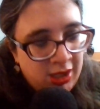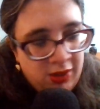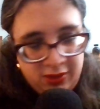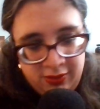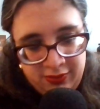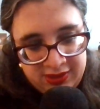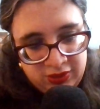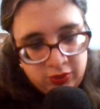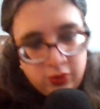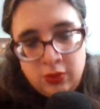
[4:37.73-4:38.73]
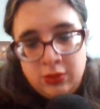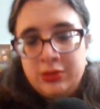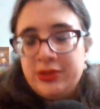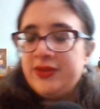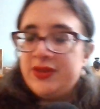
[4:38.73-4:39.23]
whether it was
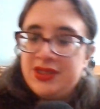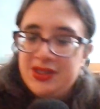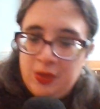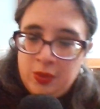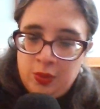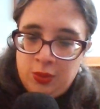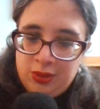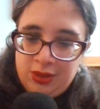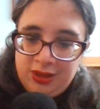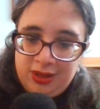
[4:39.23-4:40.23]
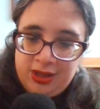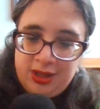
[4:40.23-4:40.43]
tools or,